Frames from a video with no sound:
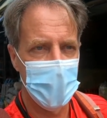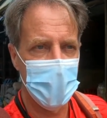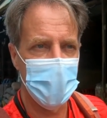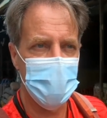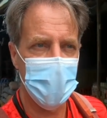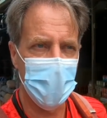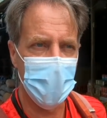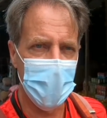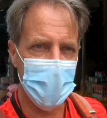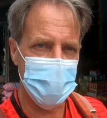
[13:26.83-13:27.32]

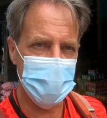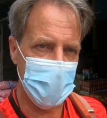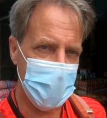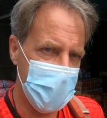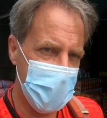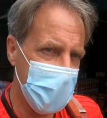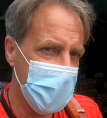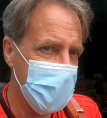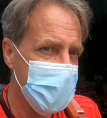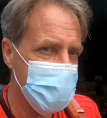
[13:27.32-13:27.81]
if you want to
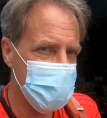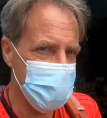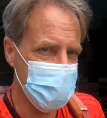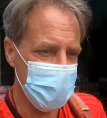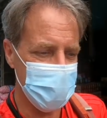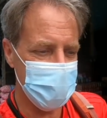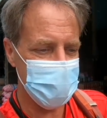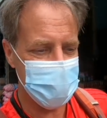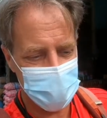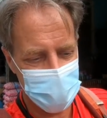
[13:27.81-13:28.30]

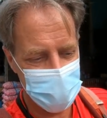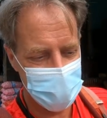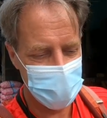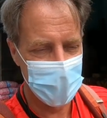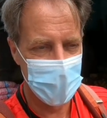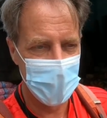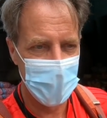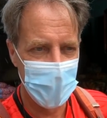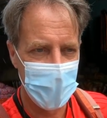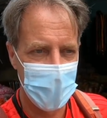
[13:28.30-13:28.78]
cancel,
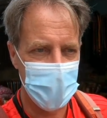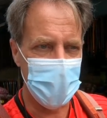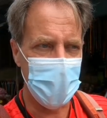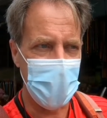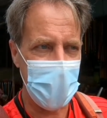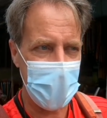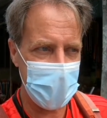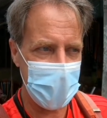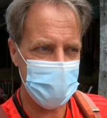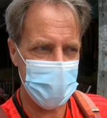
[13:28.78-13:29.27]

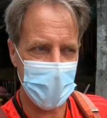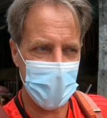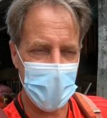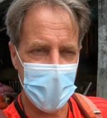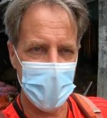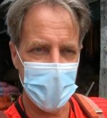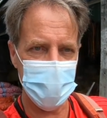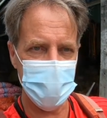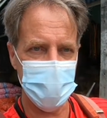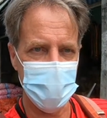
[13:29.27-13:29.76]
you have to
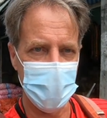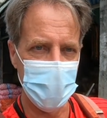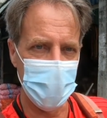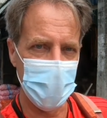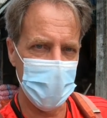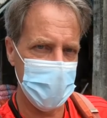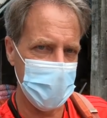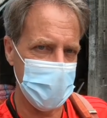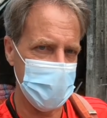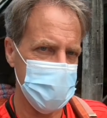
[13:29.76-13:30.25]
cancel
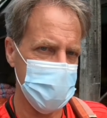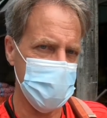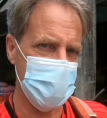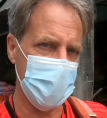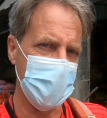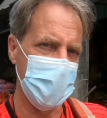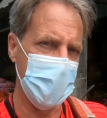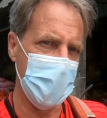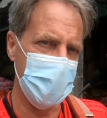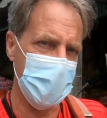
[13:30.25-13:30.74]
within a
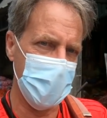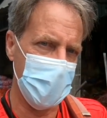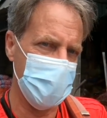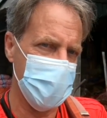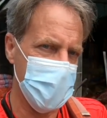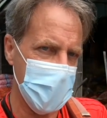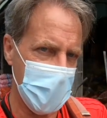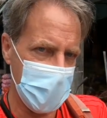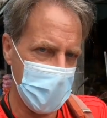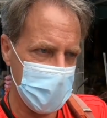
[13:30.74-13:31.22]
certain number
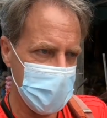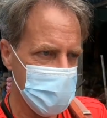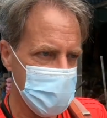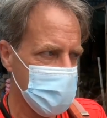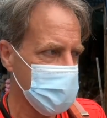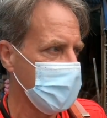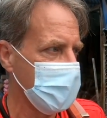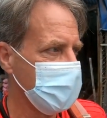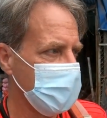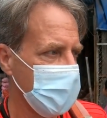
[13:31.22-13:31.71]
of
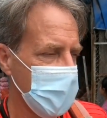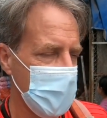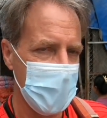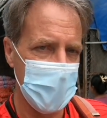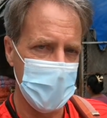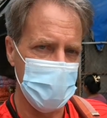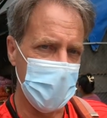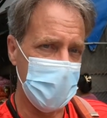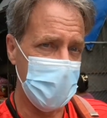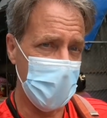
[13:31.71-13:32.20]
days
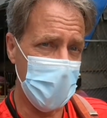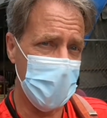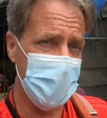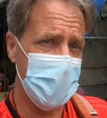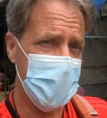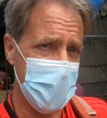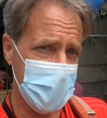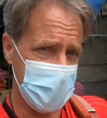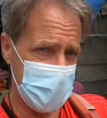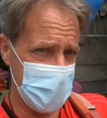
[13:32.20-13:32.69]

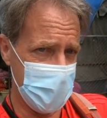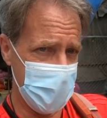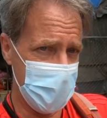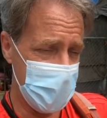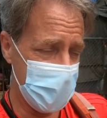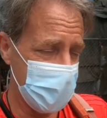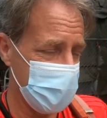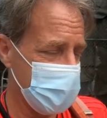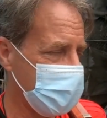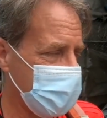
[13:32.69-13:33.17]
before the end of the
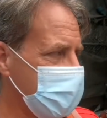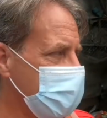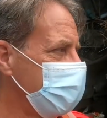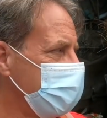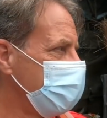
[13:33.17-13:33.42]
month.